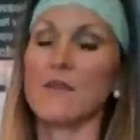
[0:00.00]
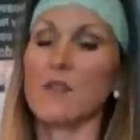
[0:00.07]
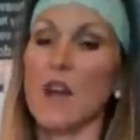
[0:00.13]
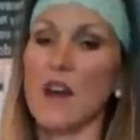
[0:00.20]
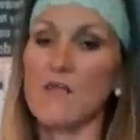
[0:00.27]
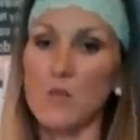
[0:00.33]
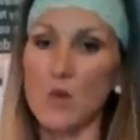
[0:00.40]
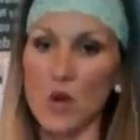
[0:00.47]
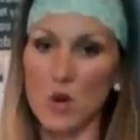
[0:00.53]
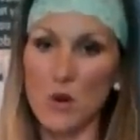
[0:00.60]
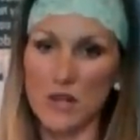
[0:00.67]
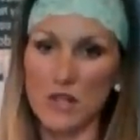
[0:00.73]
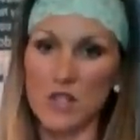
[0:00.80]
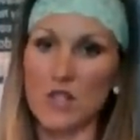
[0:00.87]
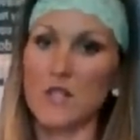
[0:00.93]
If you have more
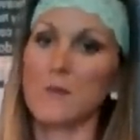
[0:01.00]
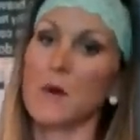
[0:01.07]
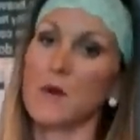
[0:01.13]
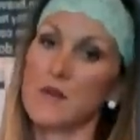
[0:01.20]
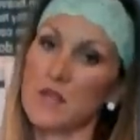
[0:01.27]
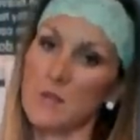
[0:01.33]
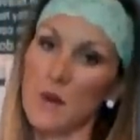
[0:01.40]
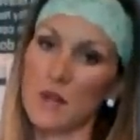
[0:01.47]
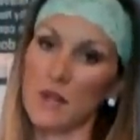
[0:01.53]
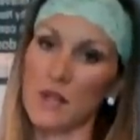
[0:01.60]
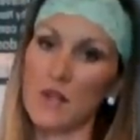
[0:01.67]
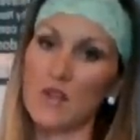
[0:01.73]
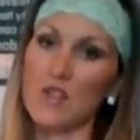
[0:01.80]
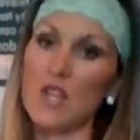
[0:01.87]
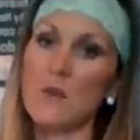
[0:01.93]
questions, post them on
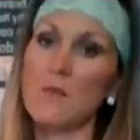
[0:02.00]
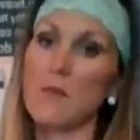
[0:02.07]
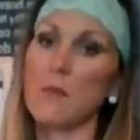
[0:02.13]
leadership.